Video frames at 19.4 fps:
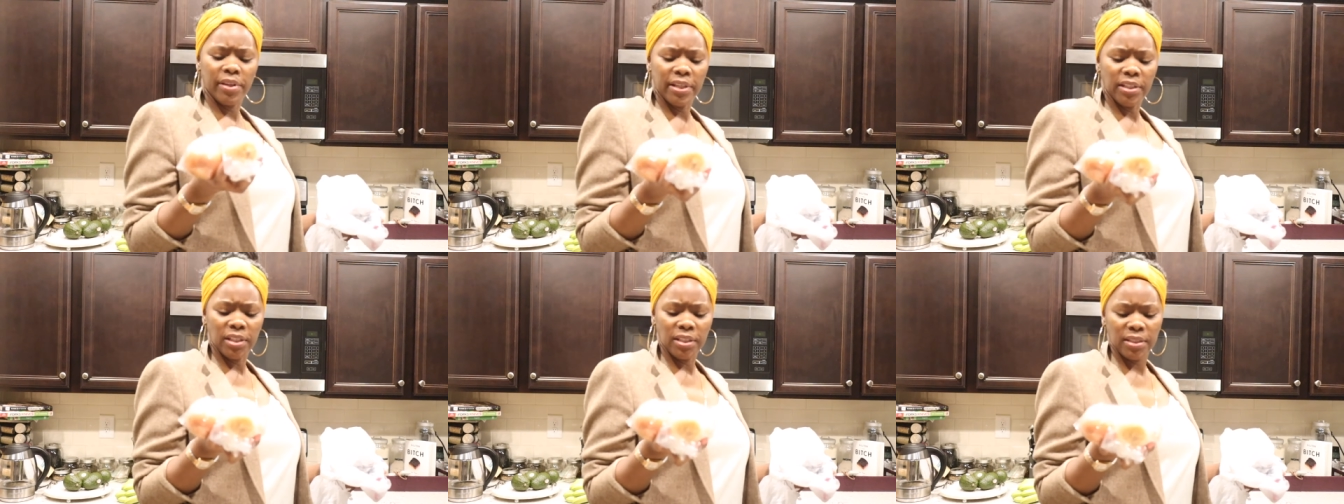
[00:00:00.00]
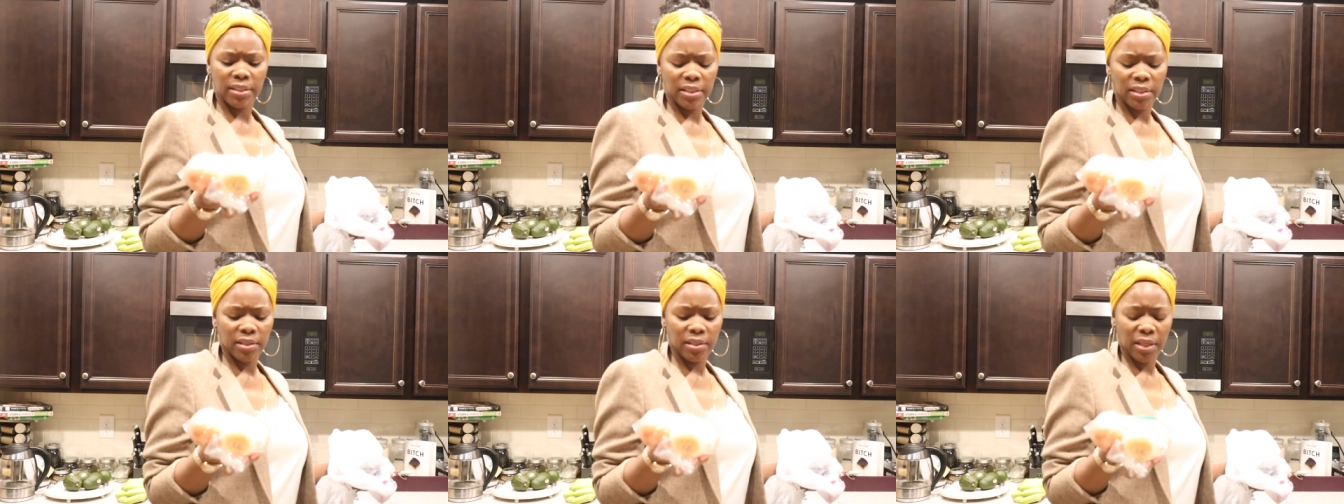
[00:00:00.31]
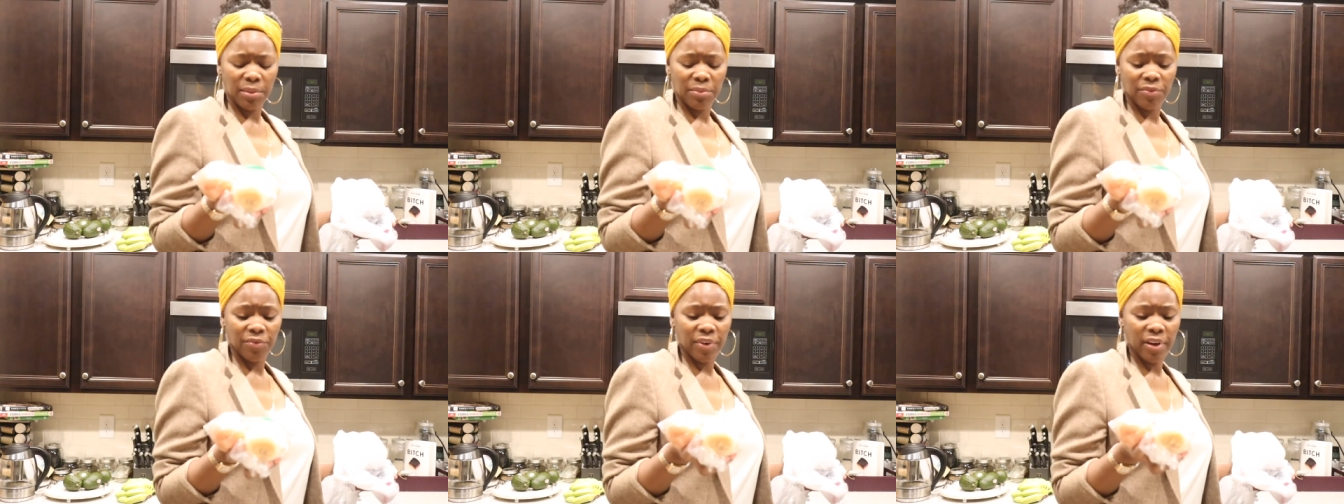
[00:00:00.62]
they just
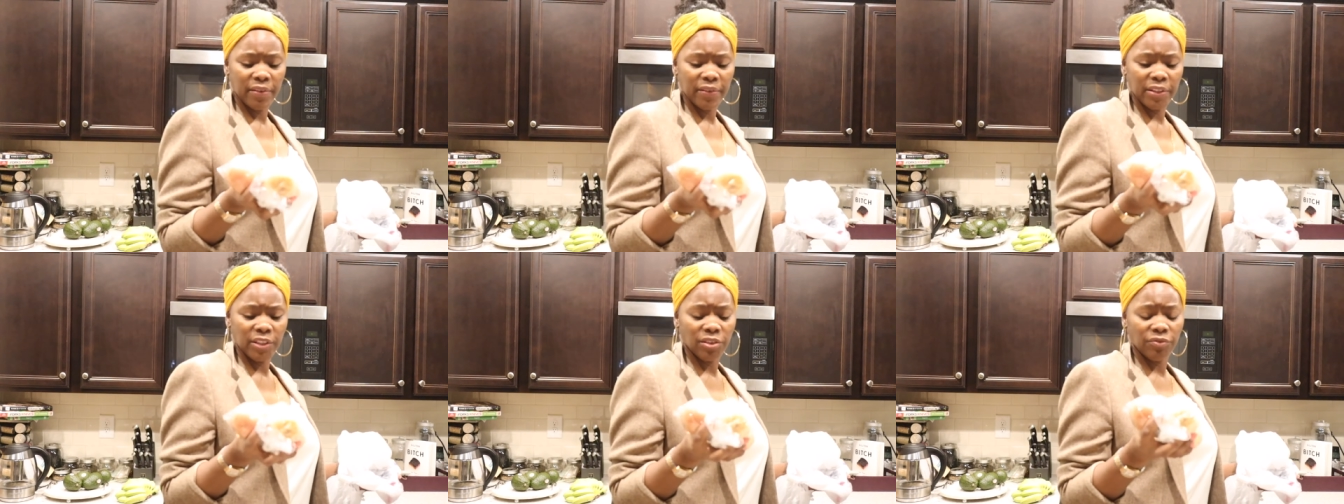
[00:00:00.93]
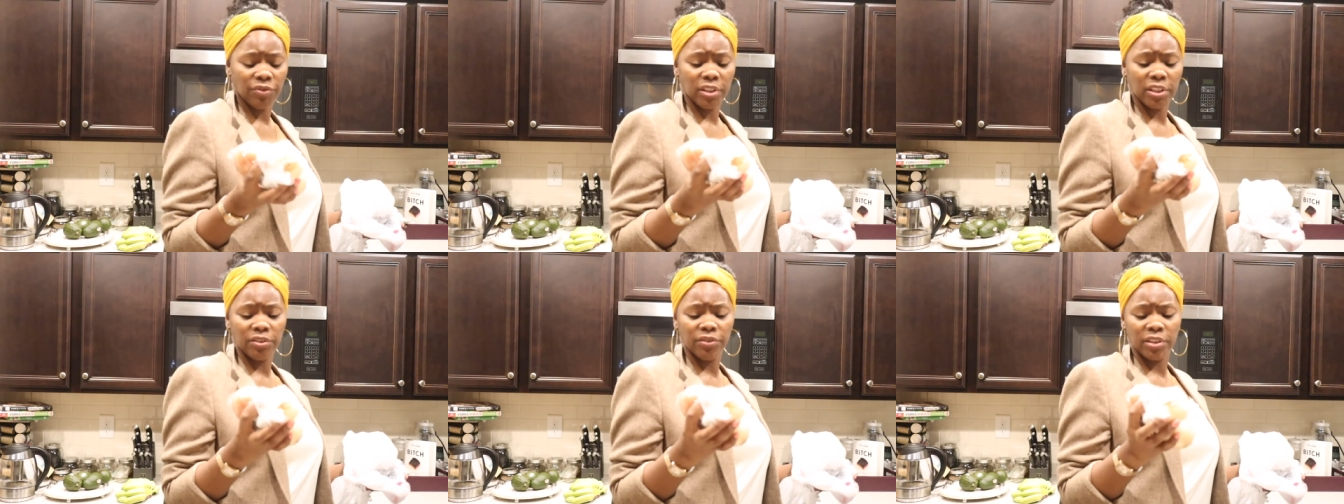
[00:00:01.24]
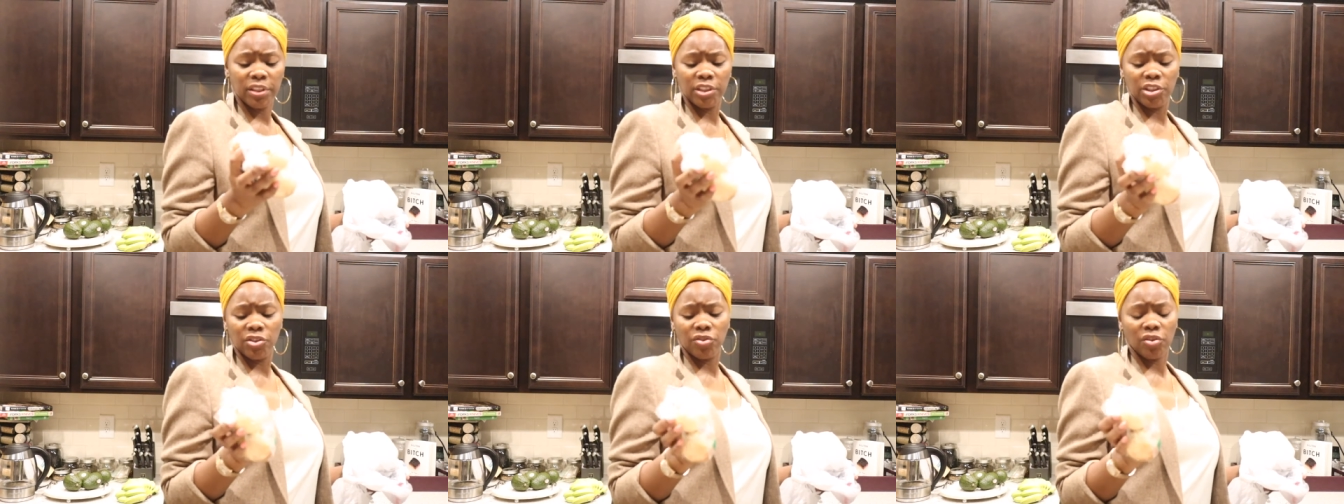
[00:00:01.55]
seem really, really,
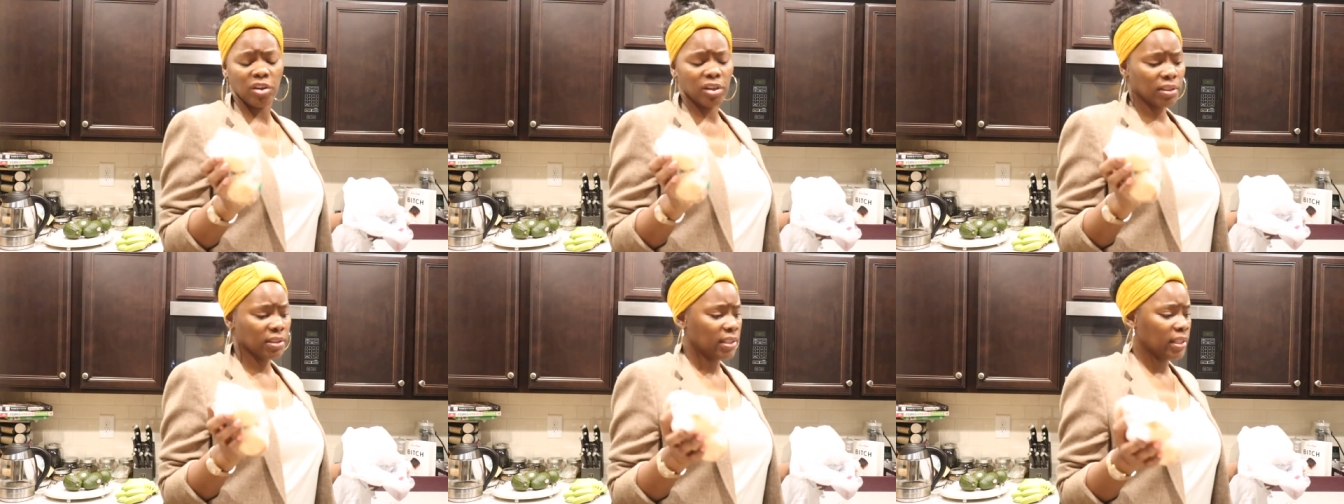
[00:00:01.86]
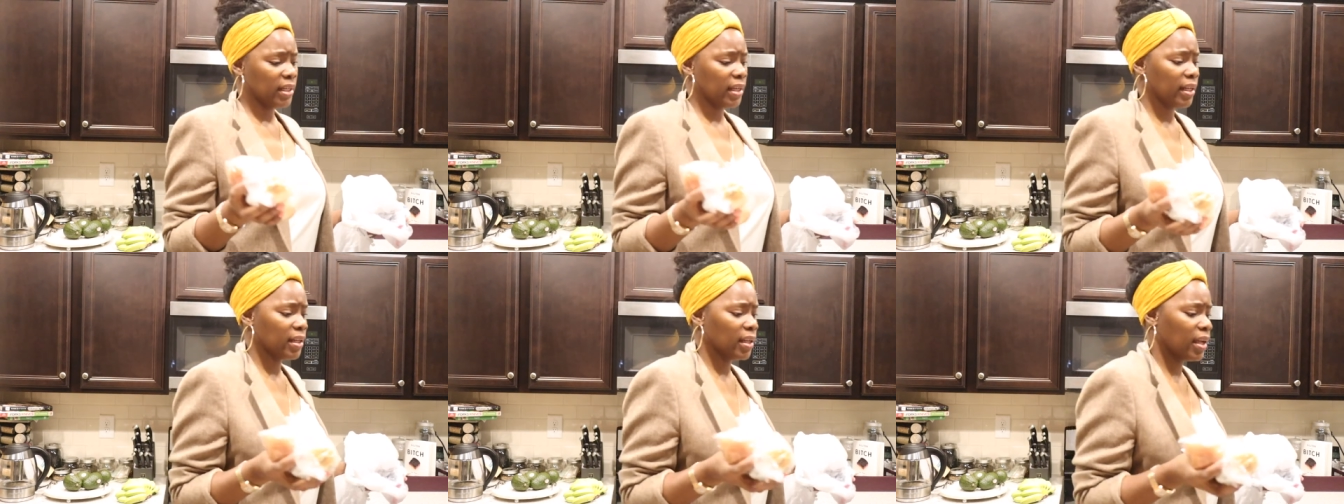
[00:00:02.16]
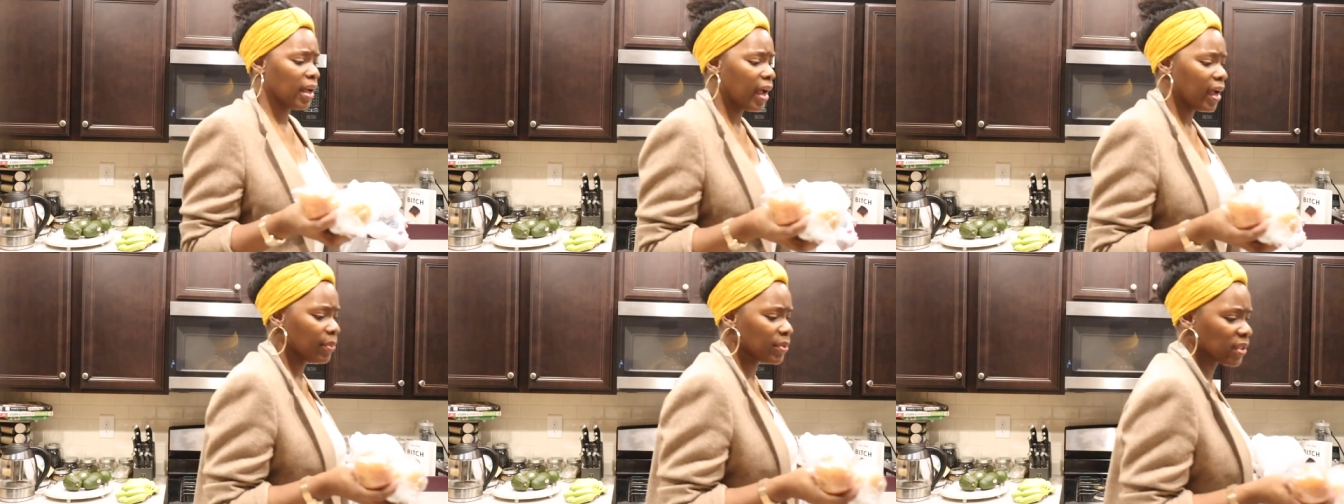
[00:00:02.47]
really strong today. The
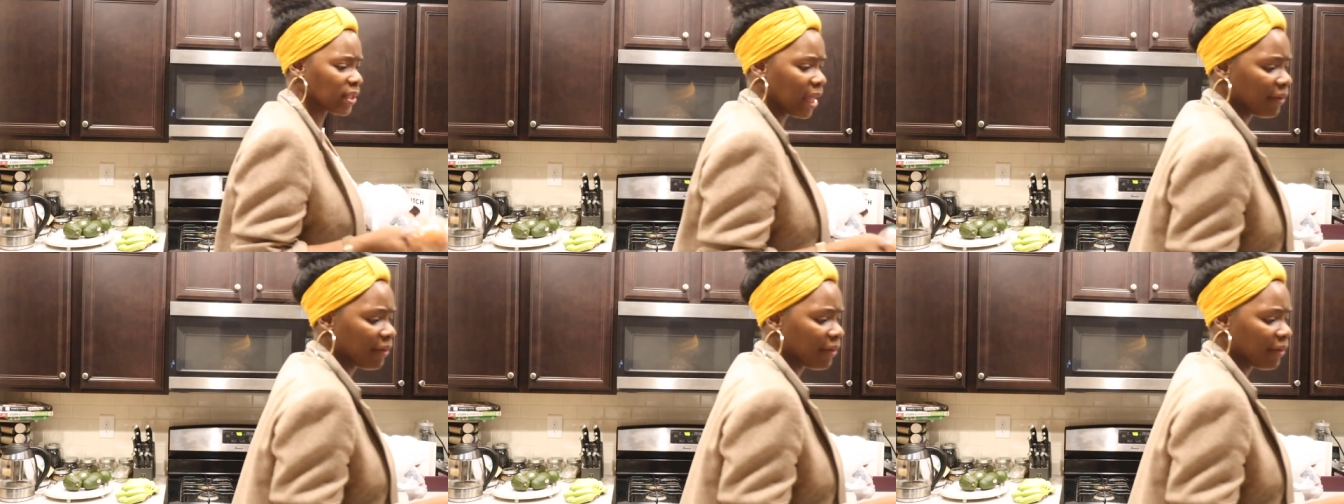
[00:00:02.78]
guy was